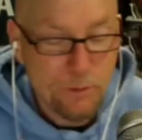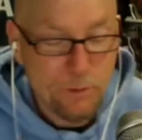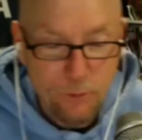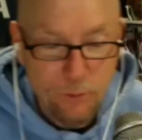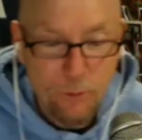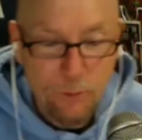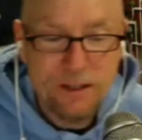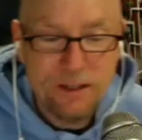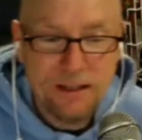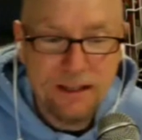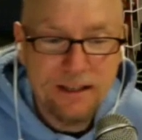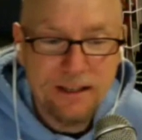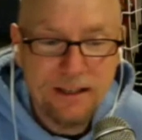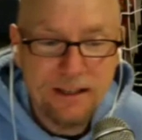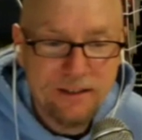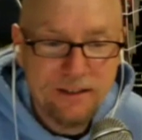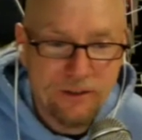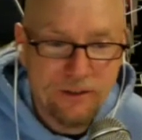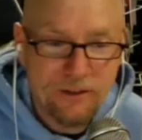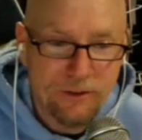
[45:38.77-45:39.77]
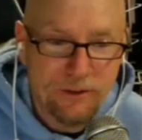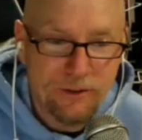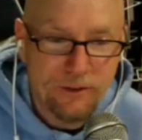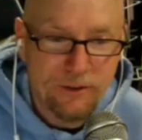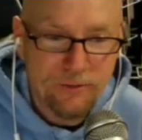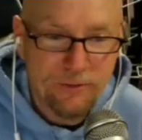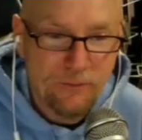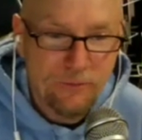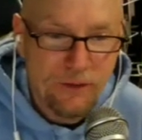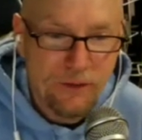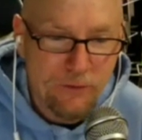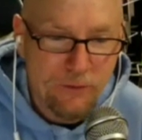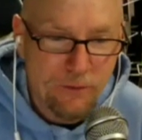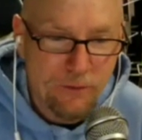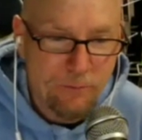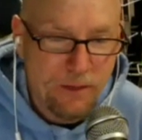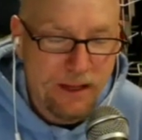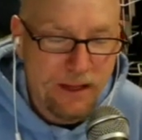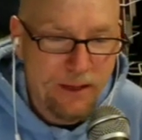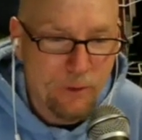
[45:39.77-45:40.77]
before we get into
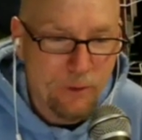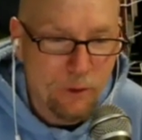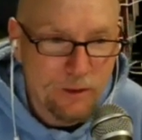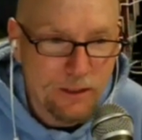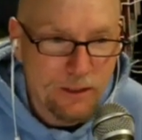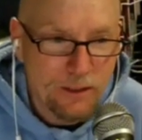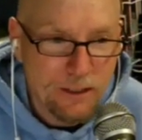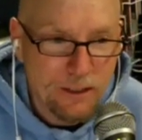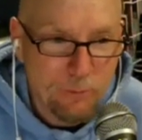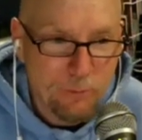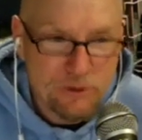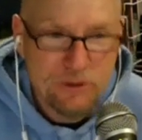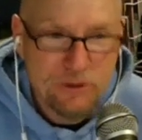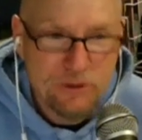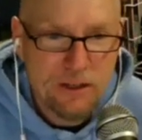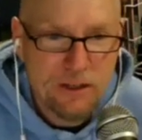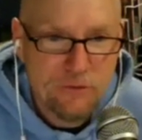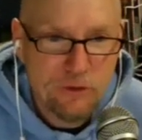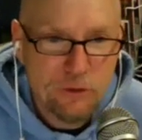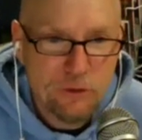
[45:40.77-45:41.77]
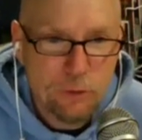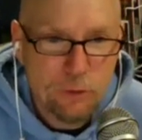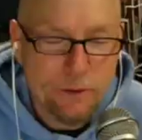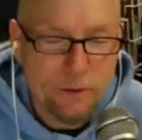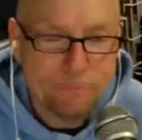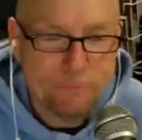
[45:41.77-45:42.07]
favorite panel, what'd you think of the story?